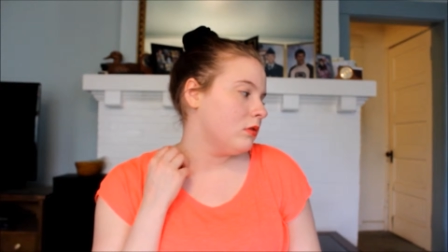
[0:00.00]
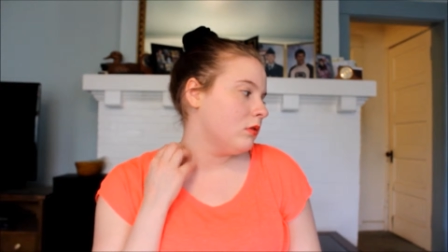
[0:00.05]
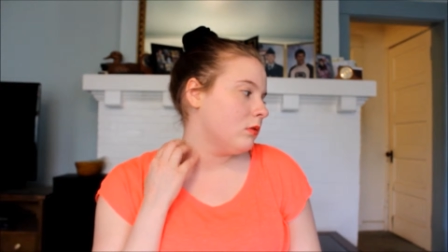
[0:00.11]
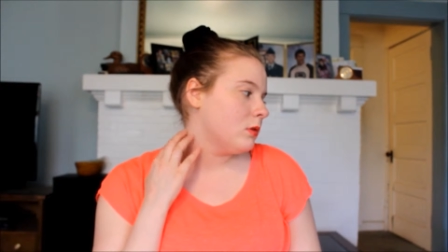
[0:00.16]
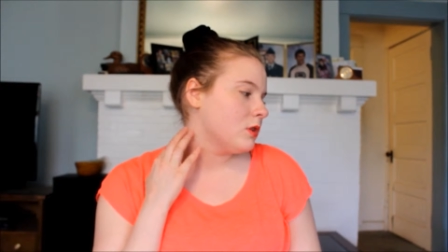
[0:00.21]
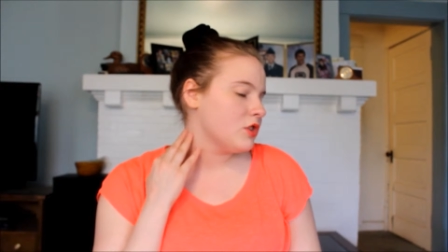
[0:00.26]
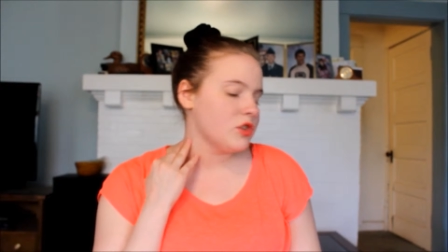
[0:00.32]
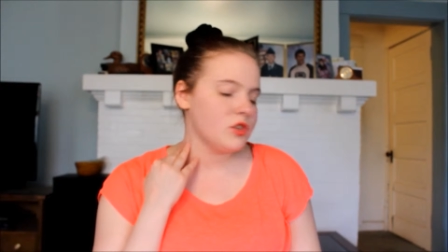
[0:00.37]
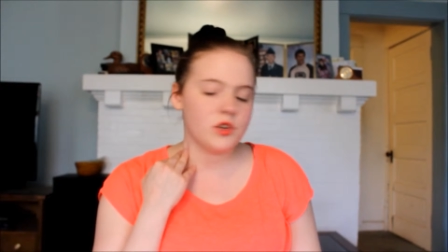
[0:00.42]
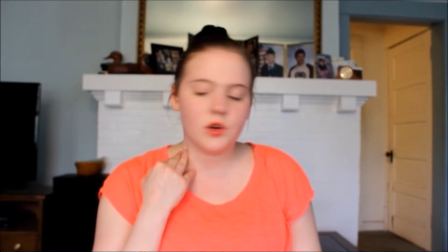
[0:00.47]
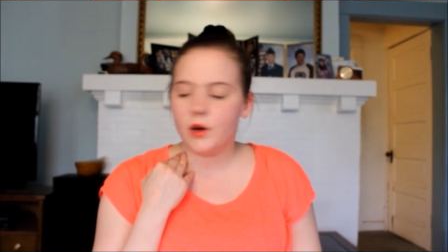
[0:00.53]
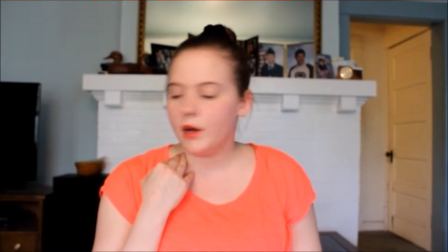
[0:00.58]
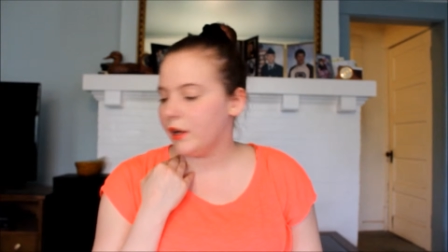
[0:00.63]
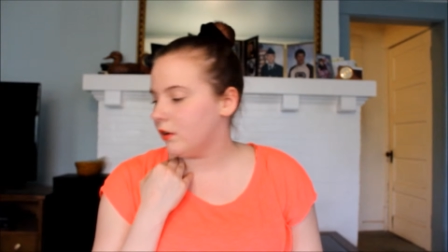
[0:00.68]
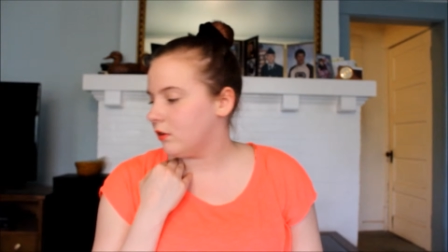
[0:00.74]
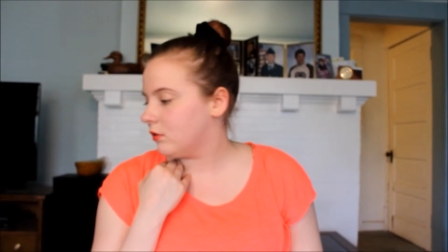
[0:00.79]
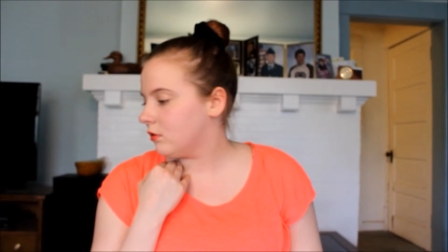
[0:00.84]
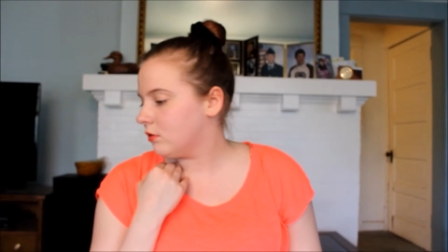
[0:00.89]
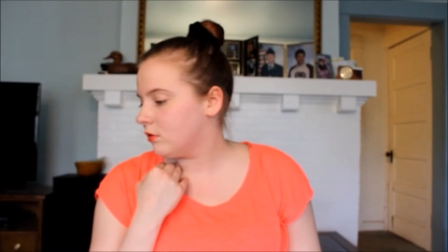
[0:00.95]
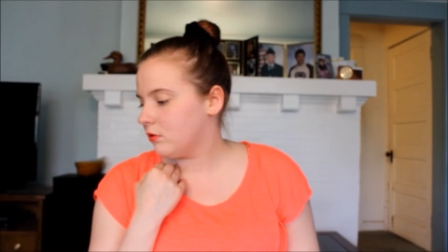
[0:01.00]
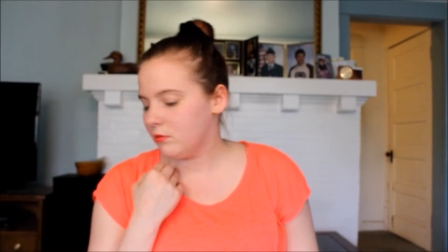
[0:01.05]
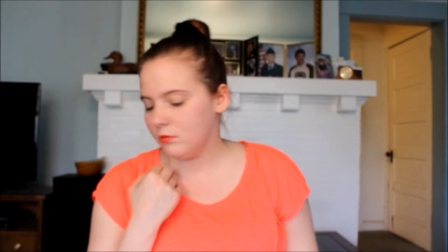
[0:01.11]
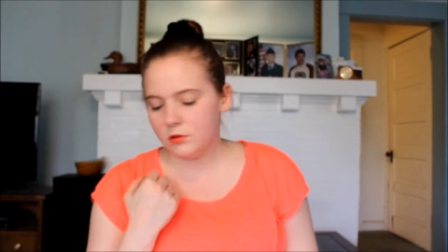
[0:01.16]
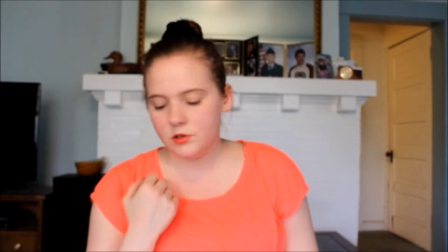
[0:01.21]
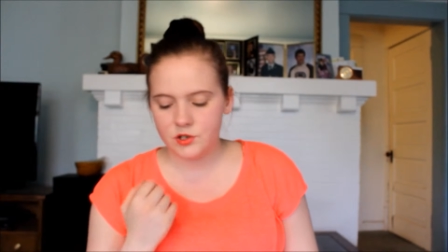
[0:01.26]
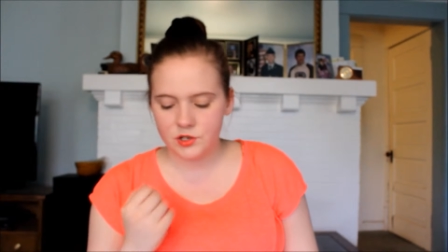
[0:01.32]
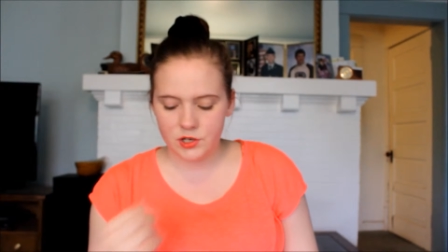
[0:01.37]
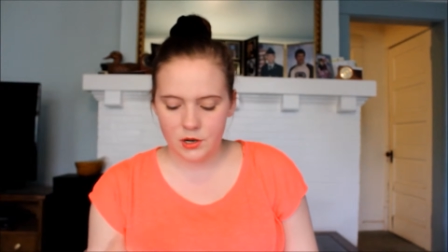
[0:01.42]
Where's your toy?
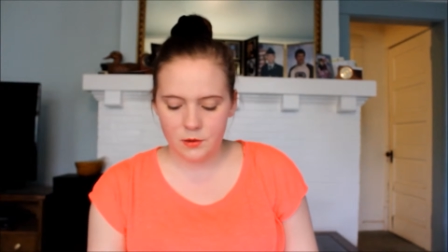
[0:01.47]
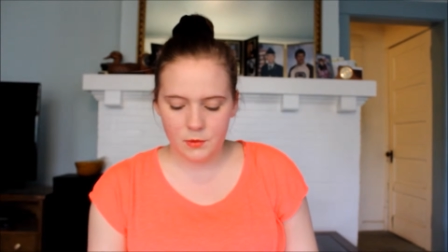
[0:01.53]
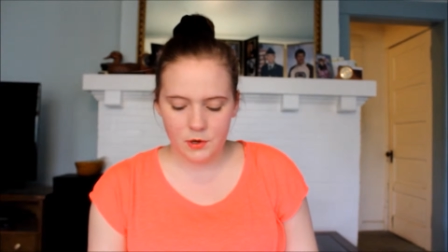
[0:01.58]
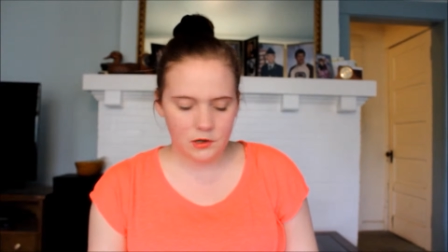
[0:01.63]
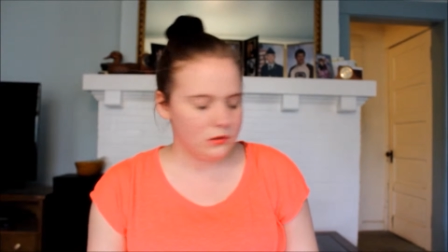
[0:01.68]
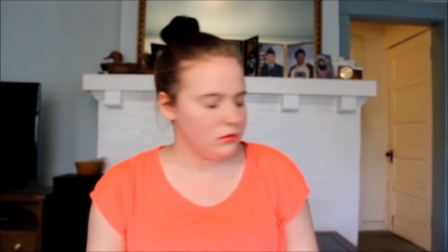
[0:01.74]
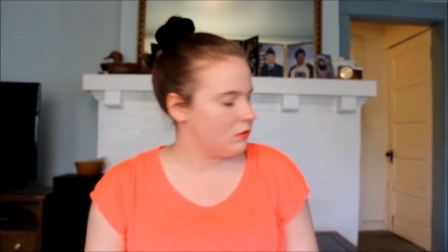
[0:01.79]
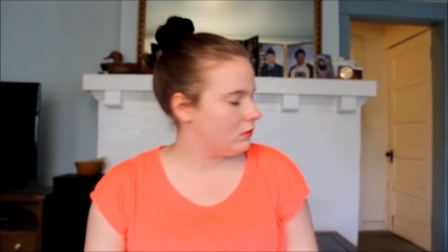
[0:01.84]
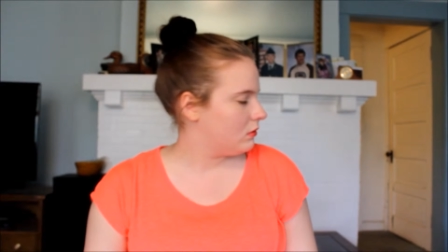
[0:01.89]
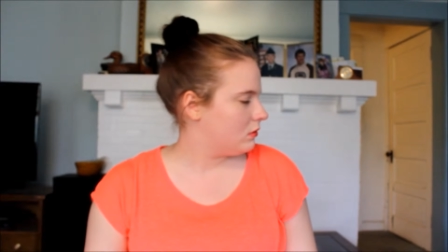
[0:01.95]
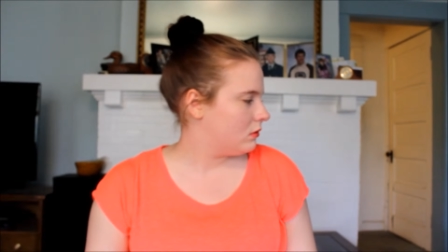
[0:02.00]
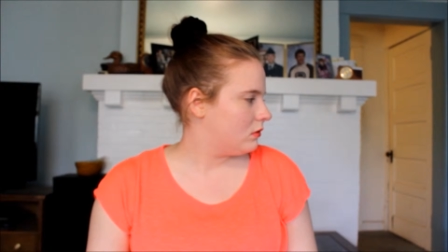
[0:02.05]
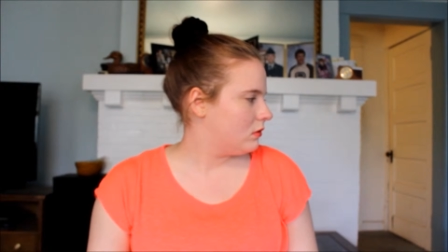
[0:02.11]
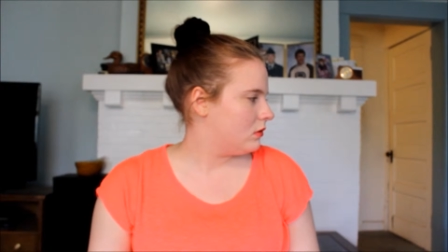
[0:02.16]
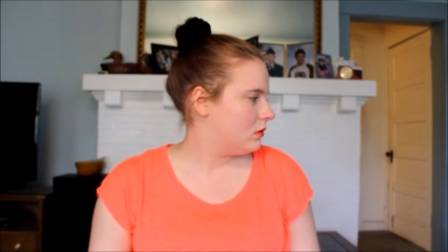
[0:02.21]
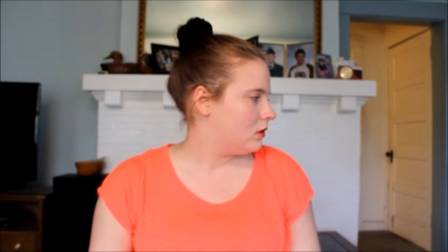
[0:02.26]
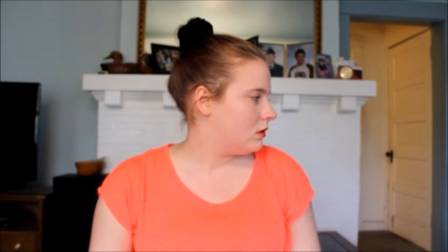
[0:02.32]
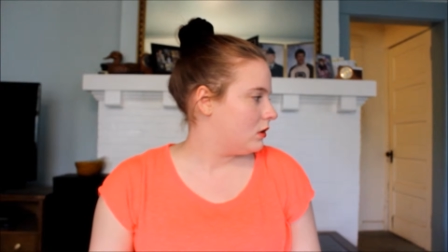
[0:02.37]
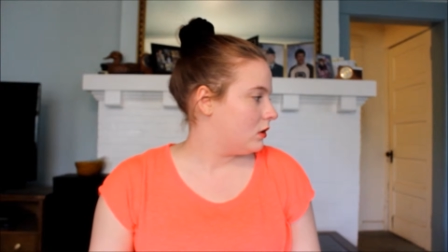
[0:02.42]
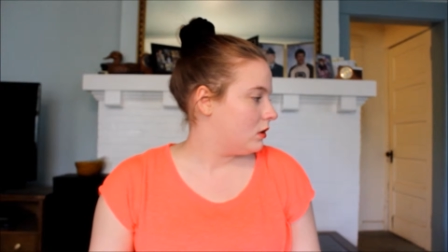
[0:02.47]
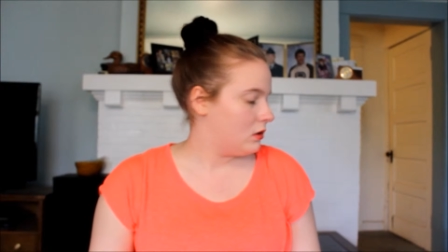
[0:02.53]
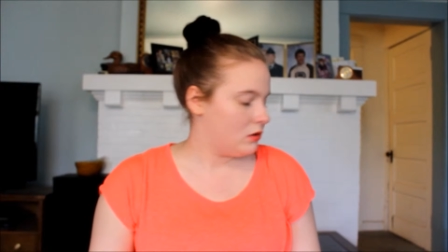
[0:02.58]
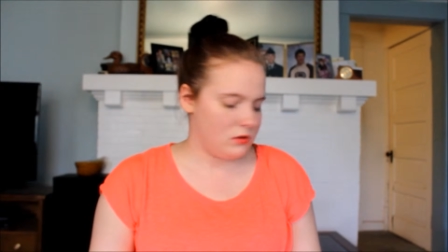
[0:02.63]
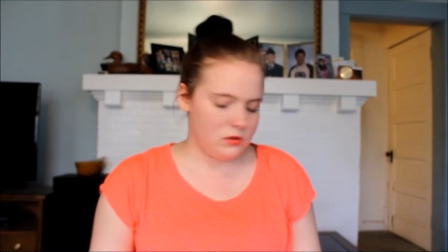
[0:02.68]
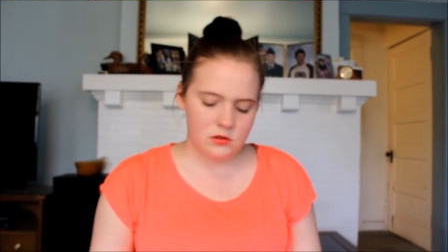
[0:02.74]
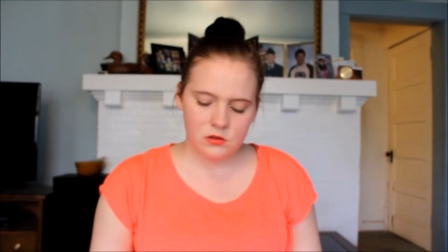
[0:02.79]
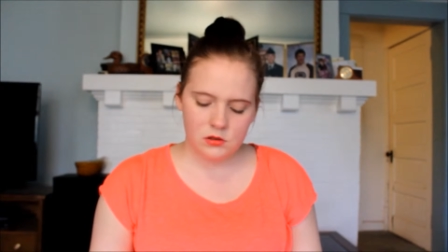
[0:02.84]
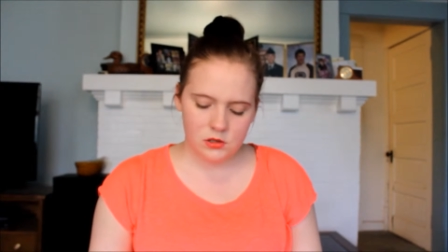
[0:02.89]
Where's Noma?
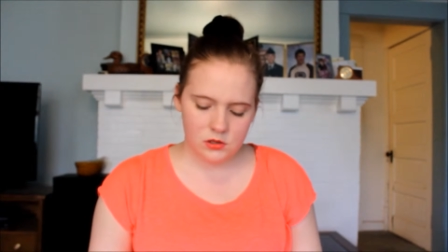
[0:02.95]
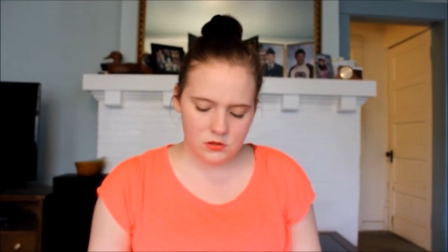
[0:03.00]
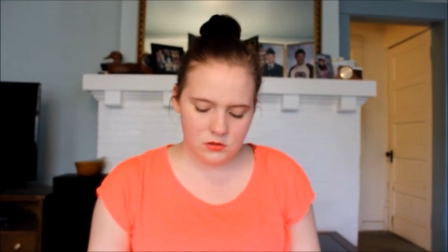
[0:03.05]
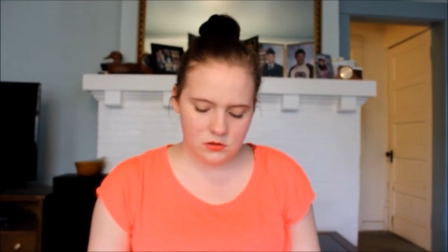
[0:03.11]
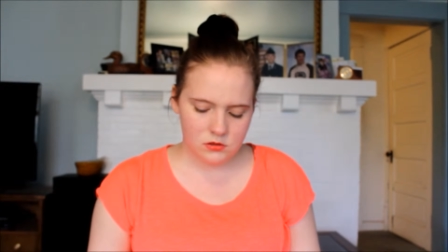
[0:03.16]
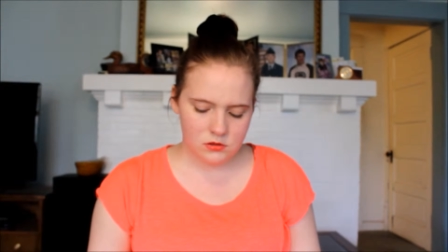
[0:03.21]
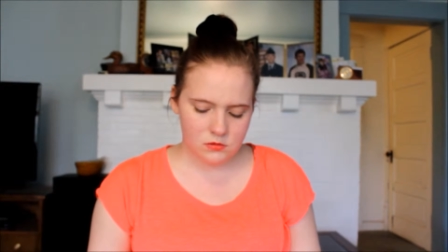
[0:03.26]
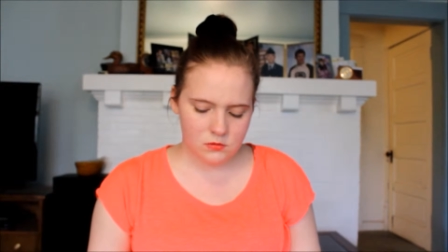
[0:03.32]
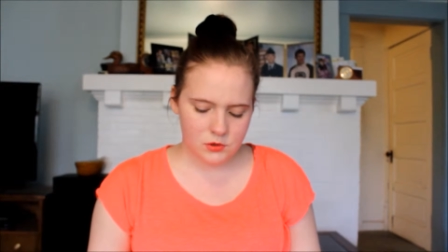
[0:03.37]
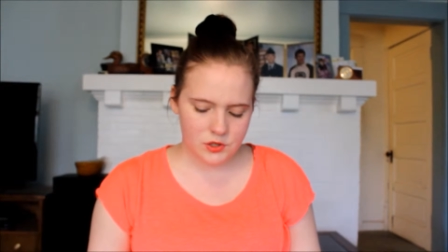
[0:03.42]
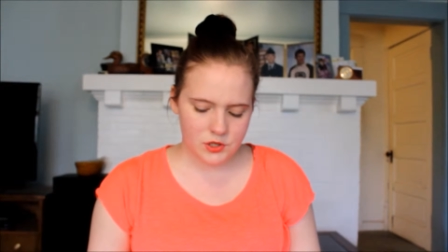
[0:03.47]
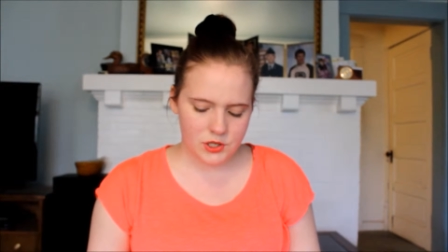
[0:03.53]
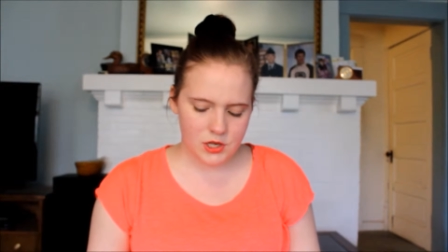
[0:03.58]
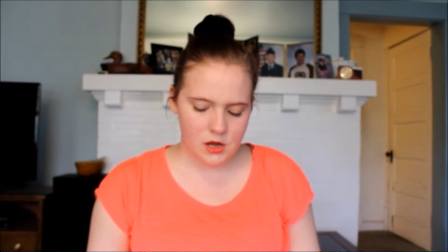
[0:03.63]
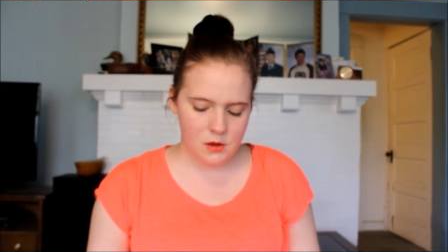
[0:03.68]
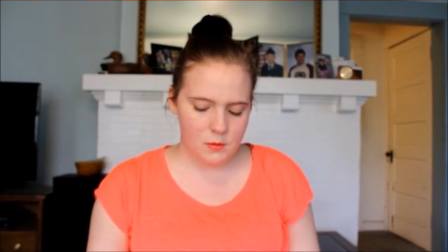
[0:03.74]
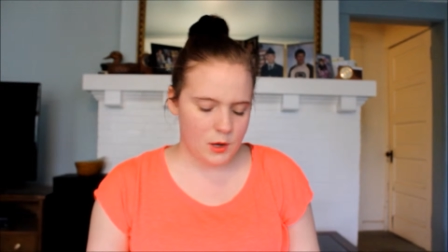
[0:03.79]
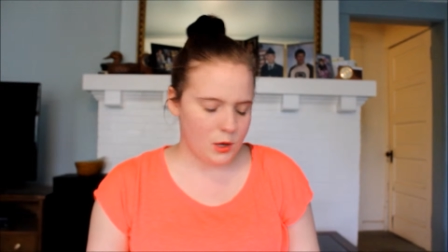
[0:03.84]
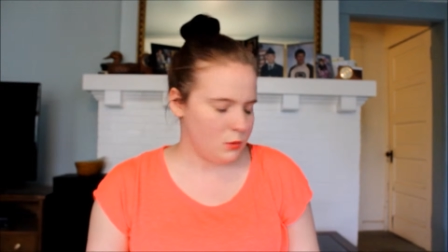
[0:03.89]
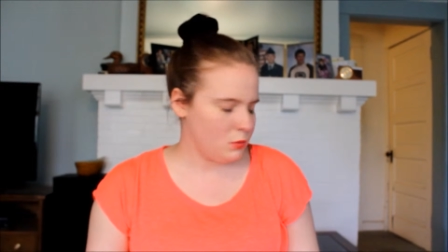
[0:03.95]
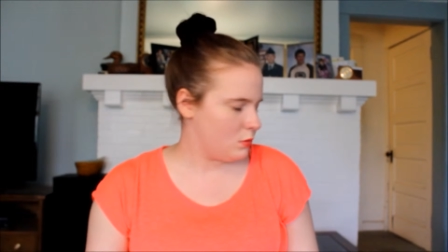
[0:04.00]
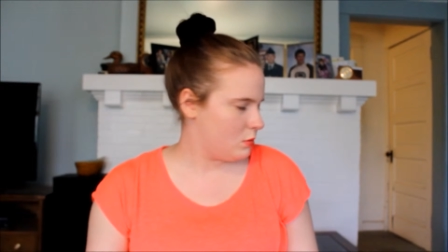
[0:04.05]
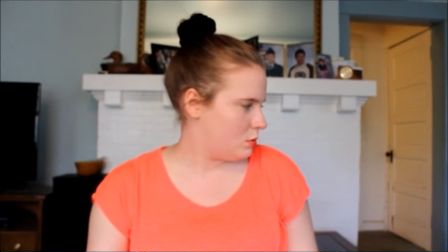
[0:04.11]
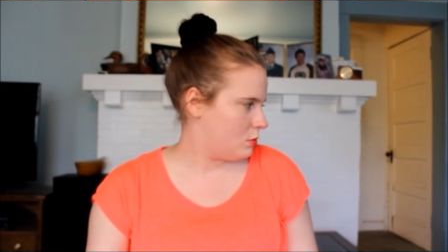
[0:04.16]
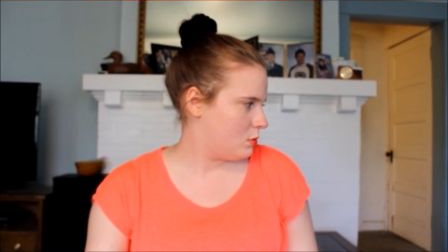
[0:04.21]
Huh? Where's Noma?